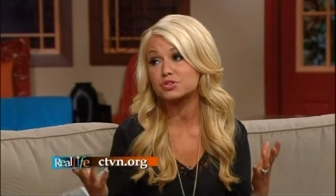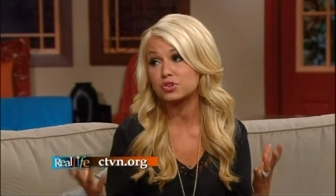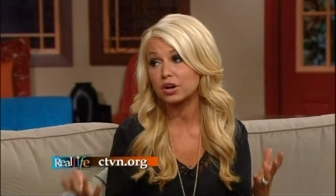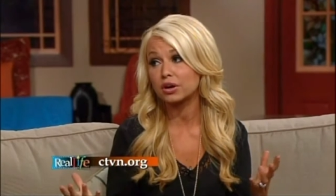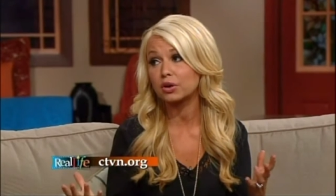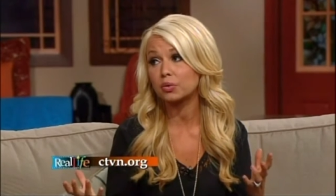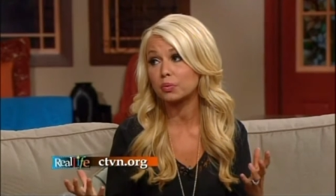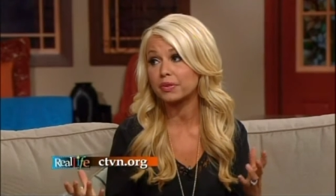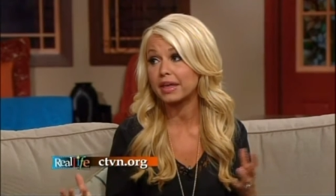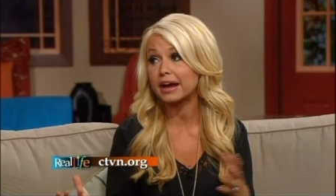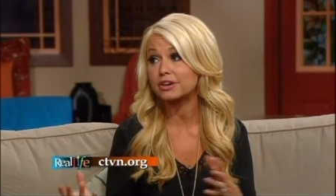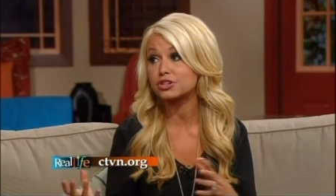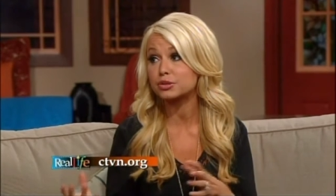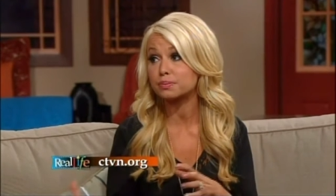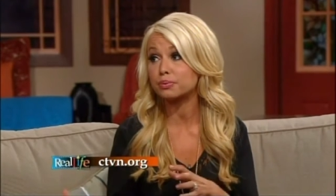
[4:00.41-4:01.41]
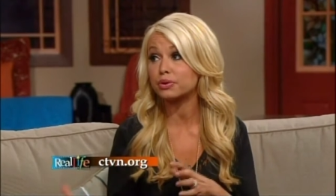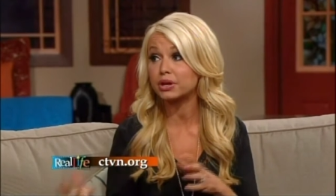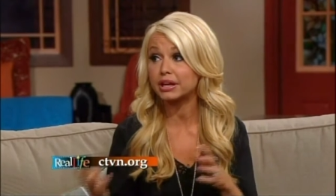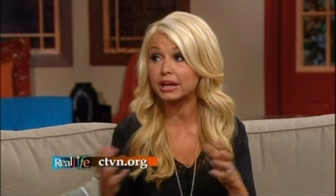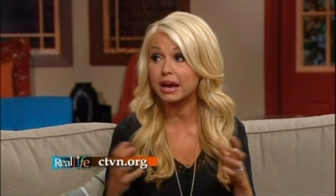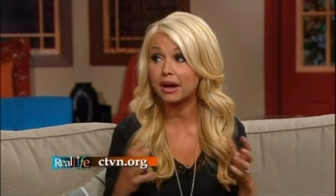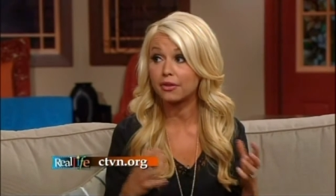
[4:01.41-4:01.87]
struggled with actually
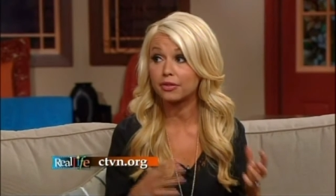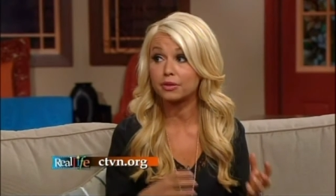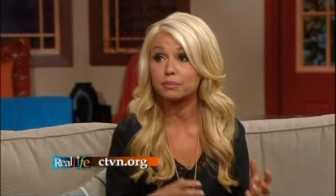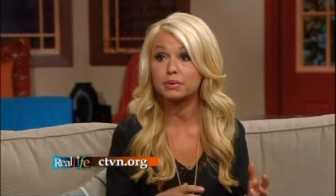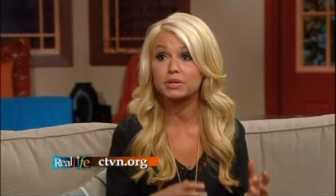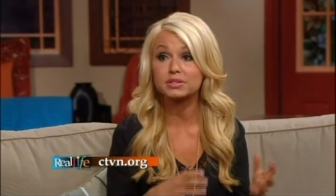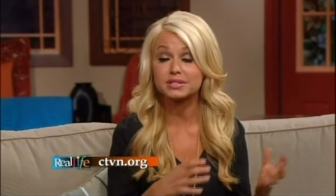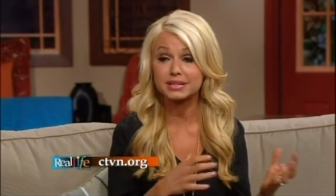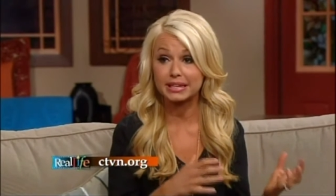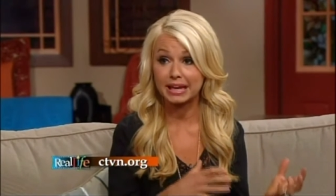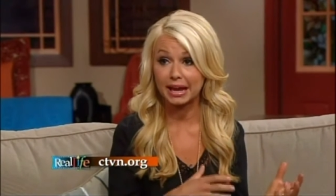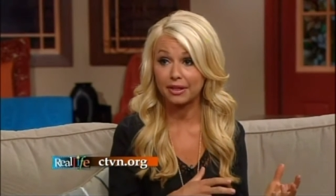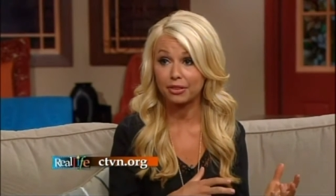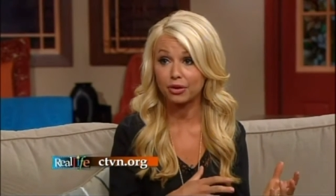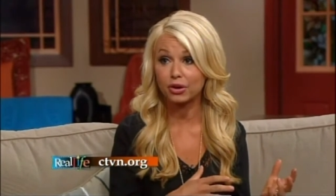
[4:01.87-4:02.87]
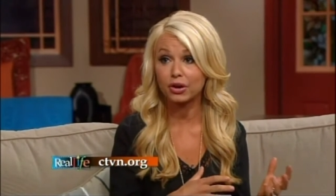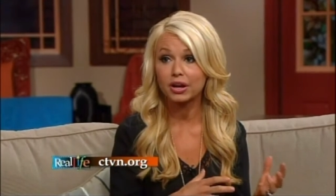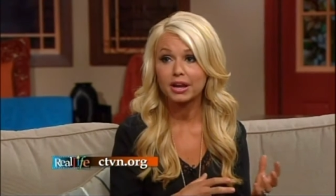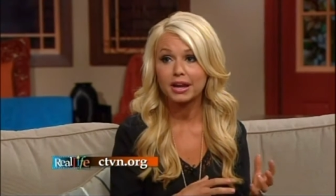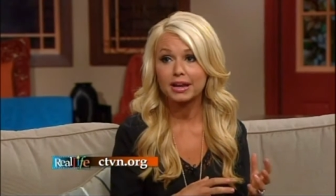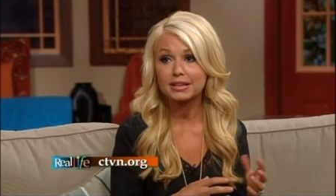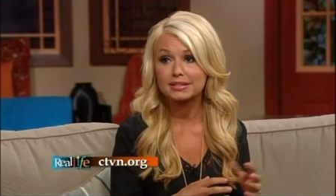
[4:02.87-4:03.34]
putting healthy meals together.
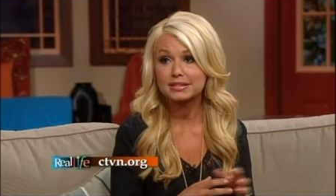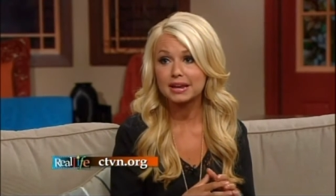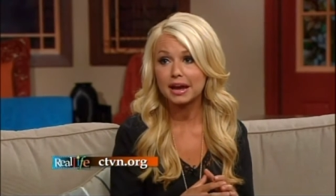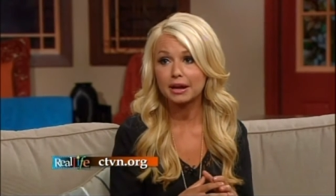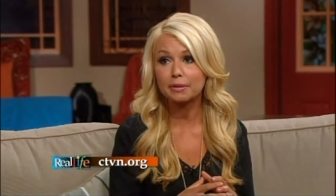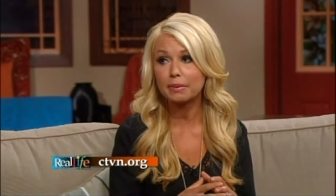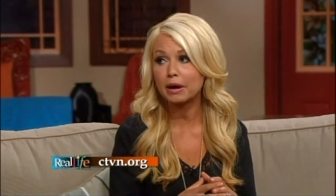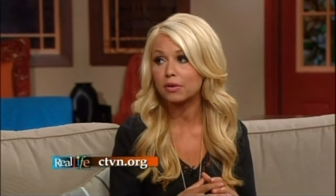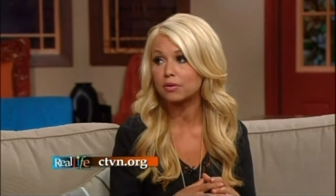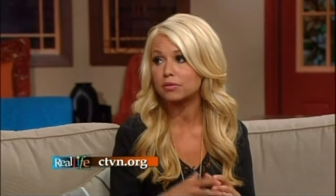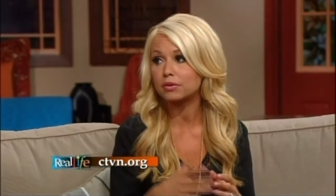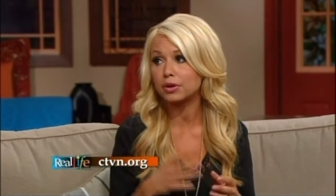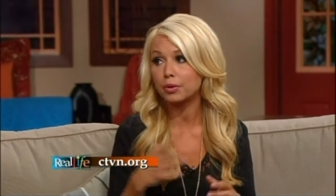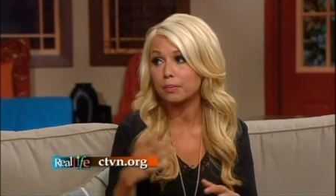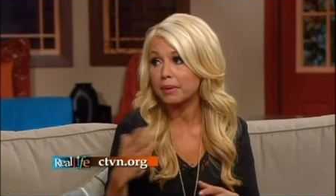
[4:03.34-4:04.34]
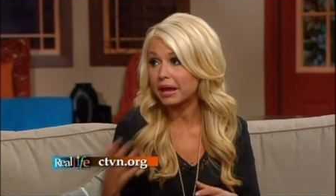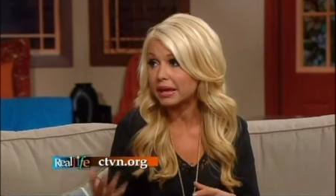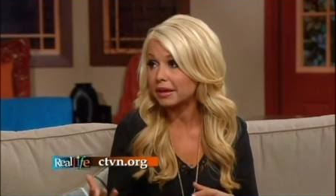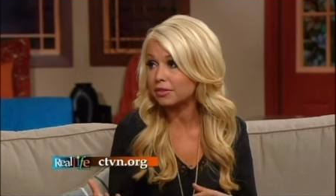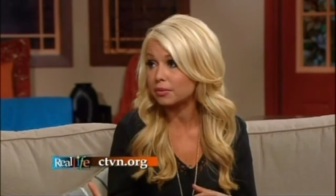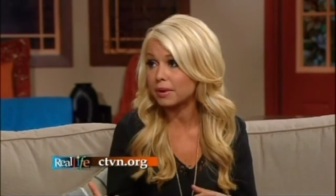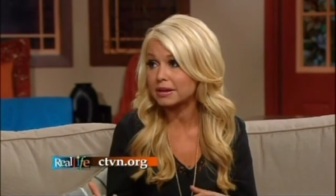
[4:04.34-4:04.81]
Mm -hmm. It's mm-hmm. not about, you know,
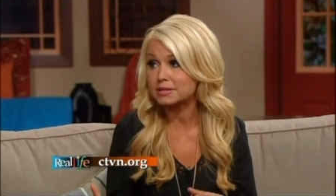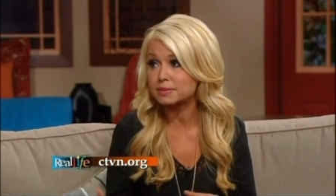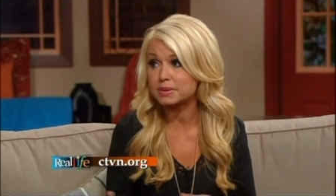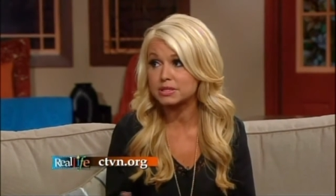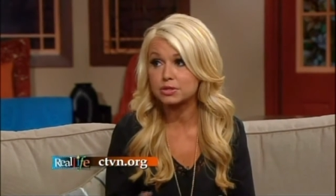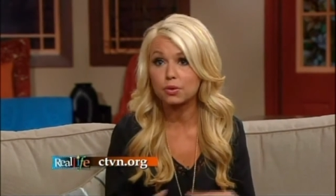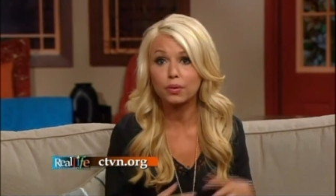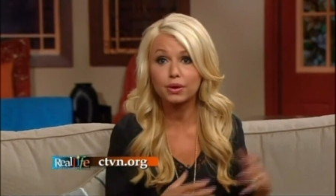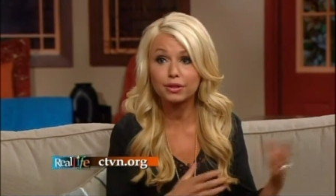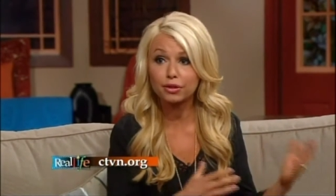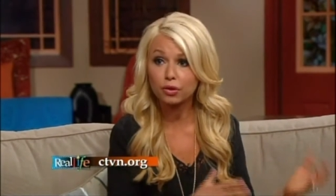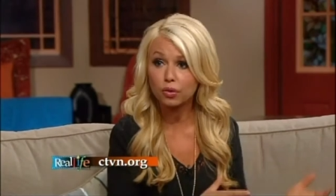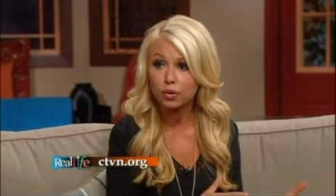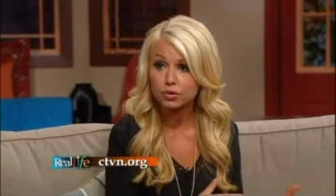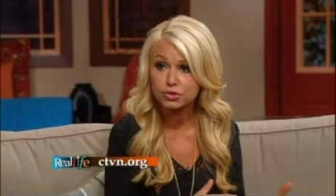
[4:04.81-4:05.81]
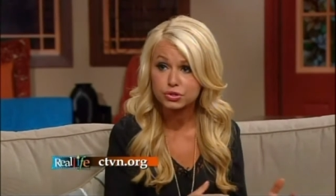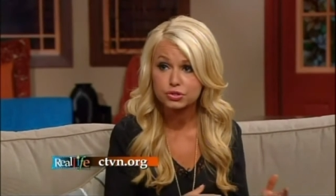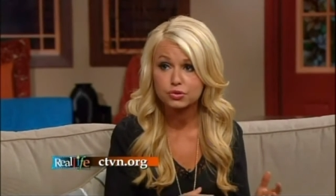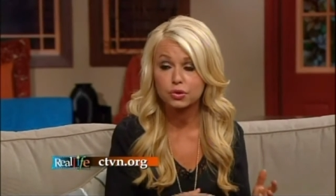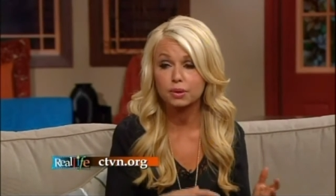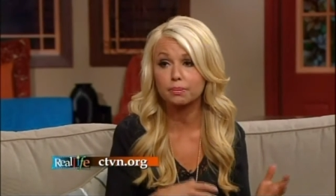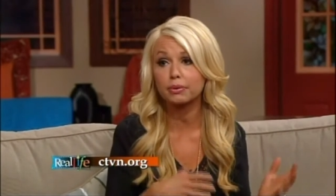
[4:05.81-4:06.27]
making the recipe. It's going to the grocery
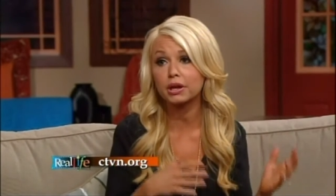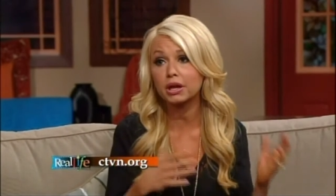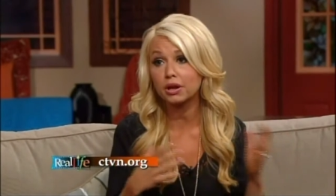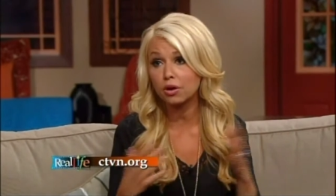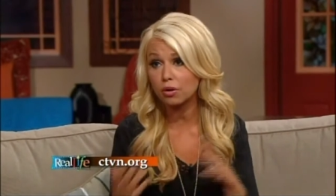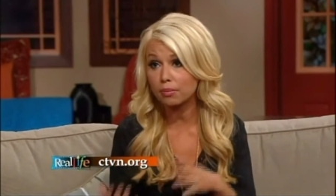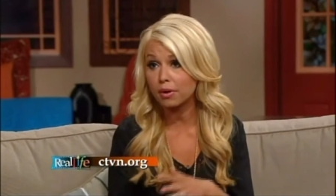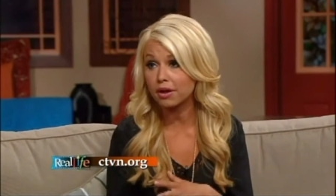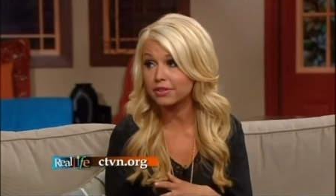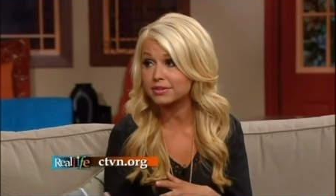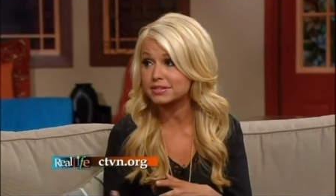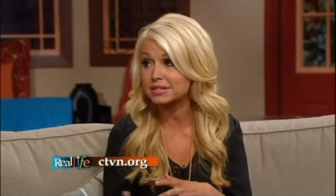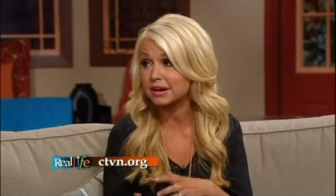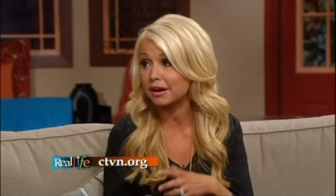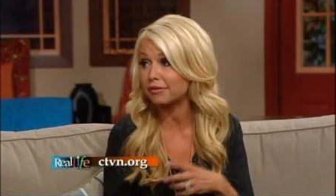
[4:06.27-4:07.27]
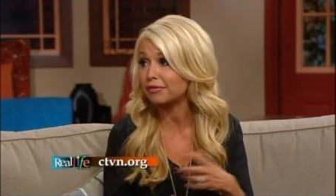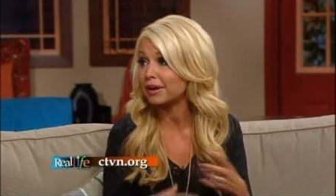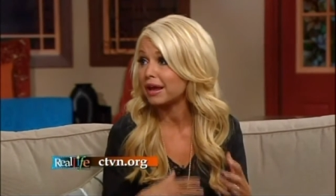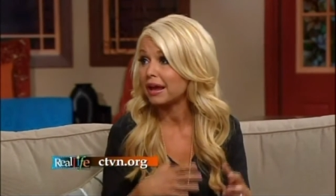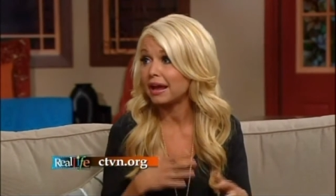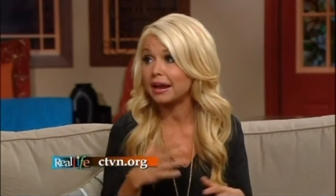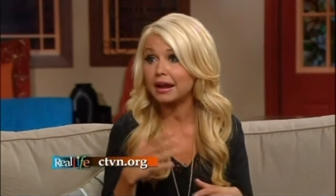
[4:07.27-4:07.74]
store, bringing home all the stuff,
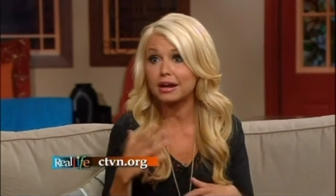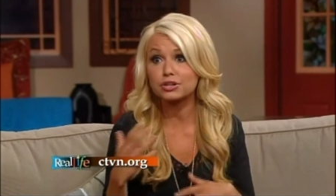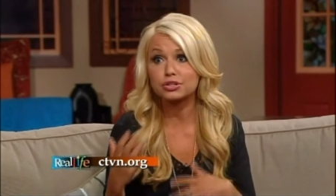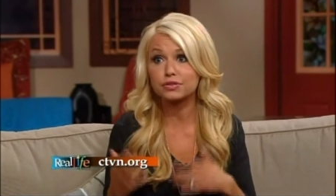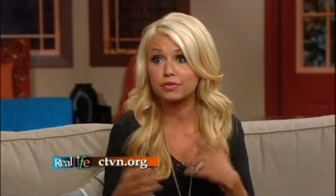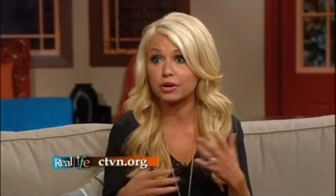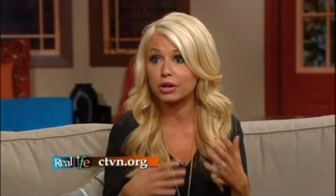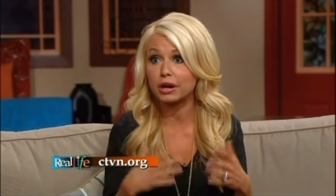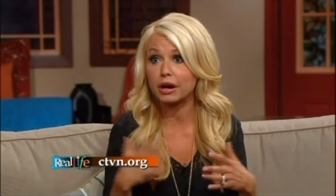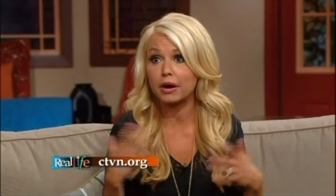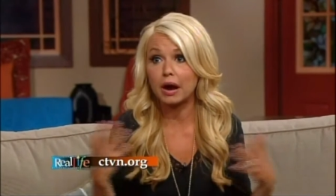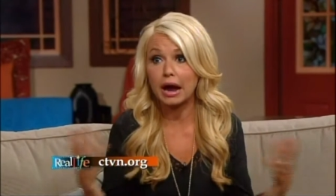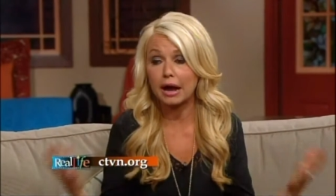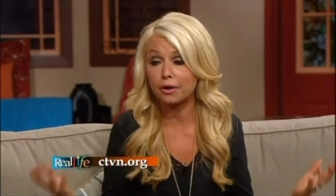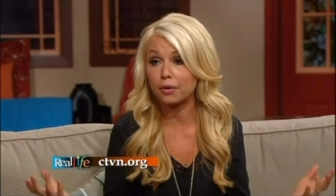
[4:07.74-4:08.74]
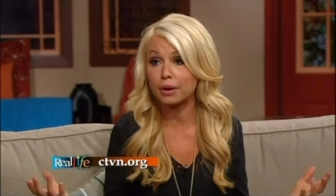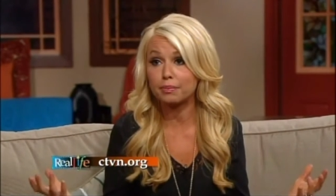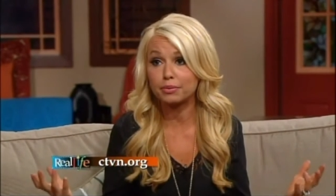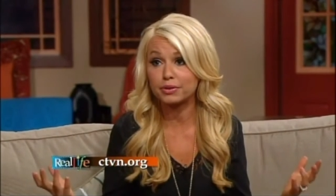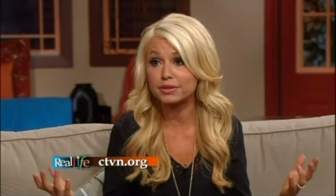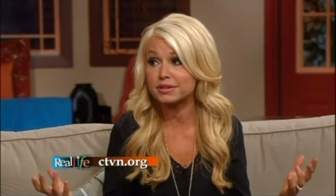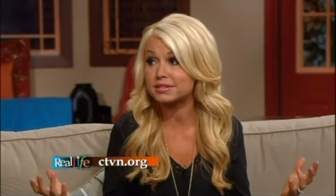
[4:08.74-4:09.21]
and actually figuring out how do I
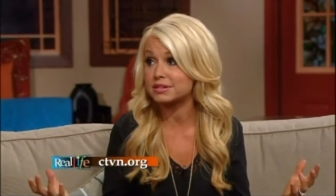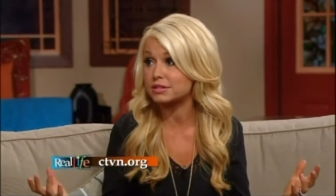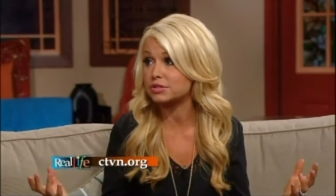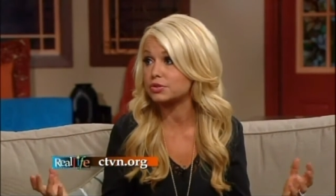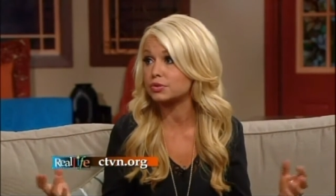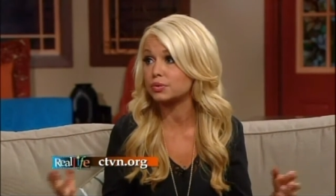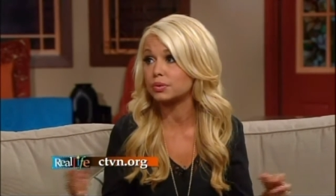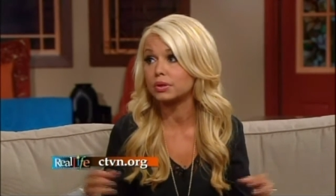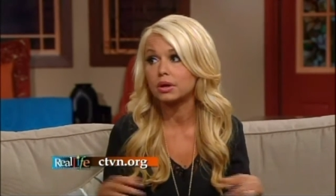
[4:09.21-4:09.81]
put this into